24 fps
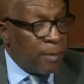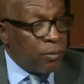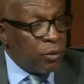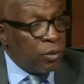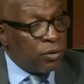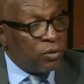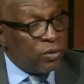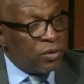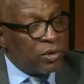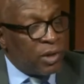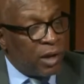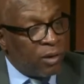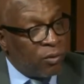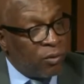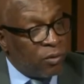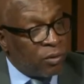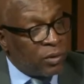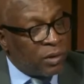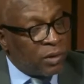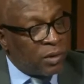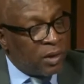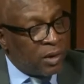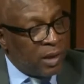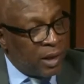I'm going
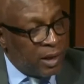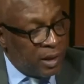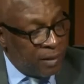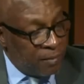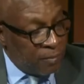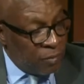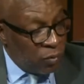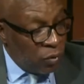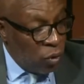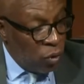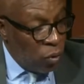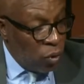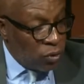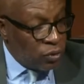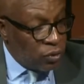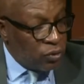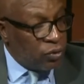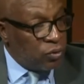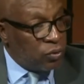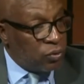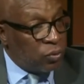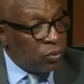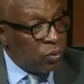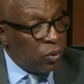to go
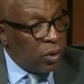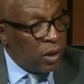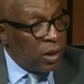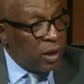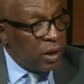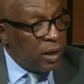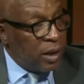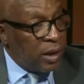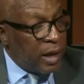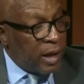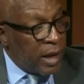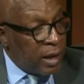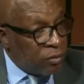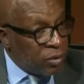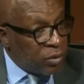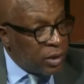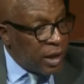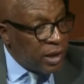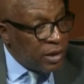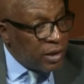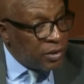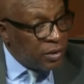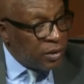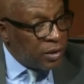on to
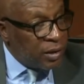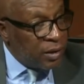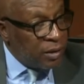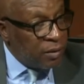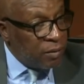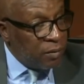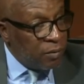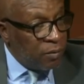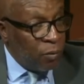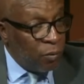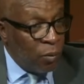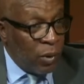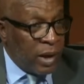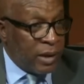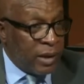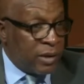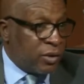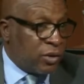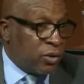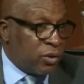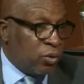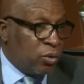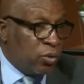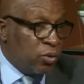education,
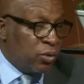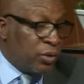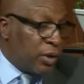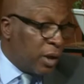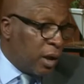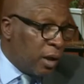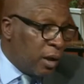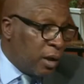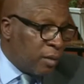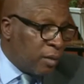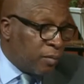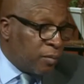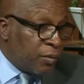where the schools,